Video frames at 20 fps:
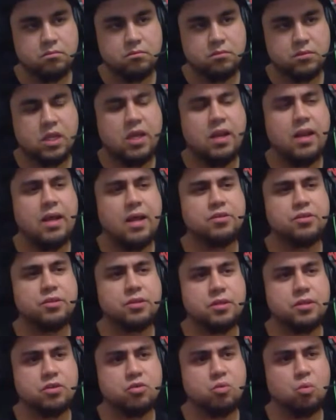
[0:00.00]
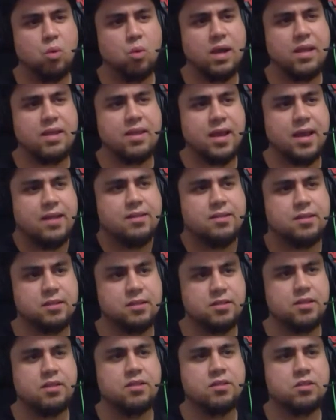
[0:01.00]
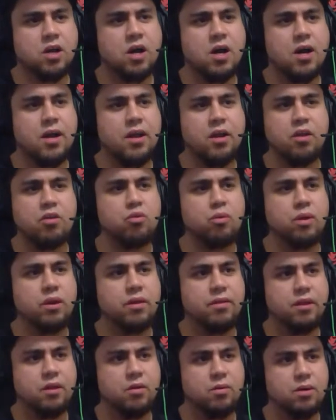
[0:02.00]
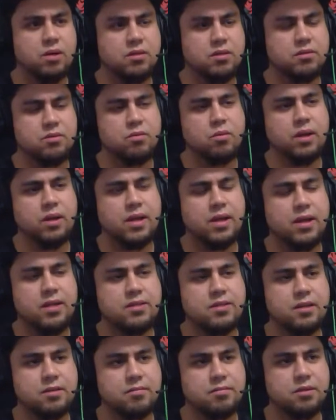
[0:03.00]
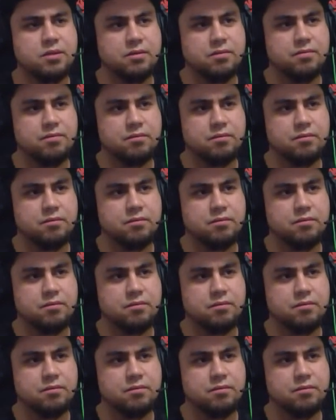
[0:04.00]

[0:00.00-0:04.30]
Can I ask you this? Why can't he? He's God. He could do anything he wants. So why can't he send himself?